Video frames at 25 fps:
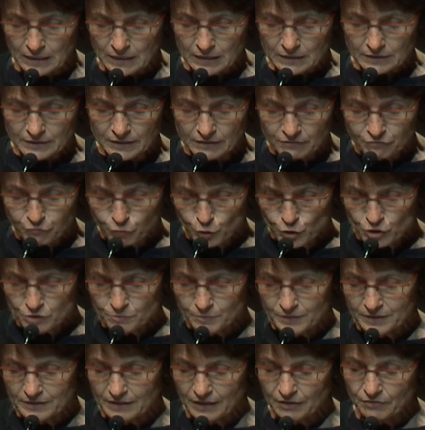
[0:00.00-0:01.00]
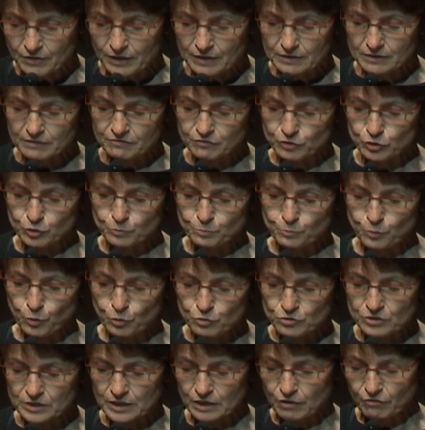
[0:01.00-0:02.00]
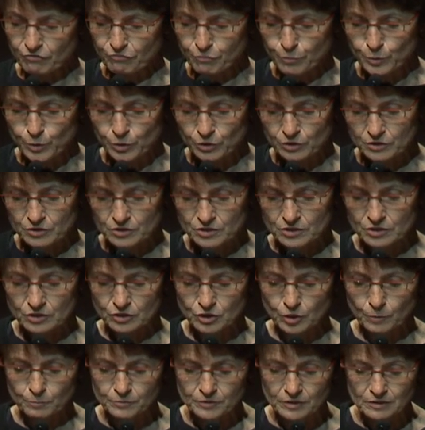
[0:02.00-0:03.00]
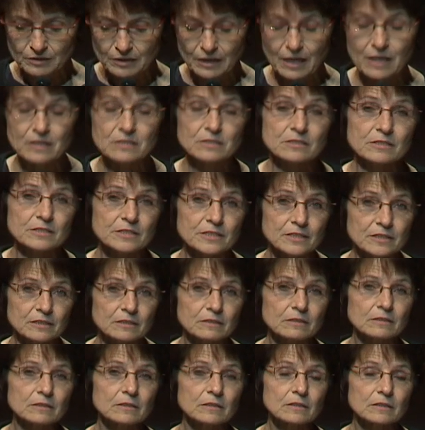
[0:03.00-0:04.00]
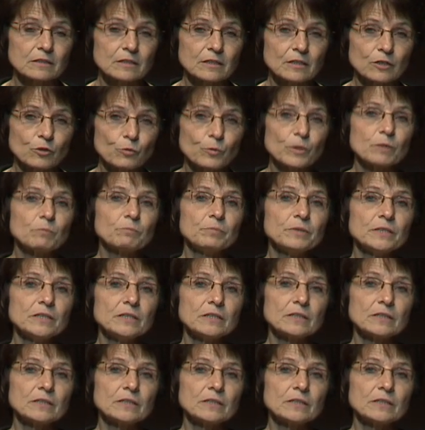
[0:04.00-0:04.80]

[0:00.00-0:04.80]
The Enforcement Directive on the Posting of Workers adopted last year will be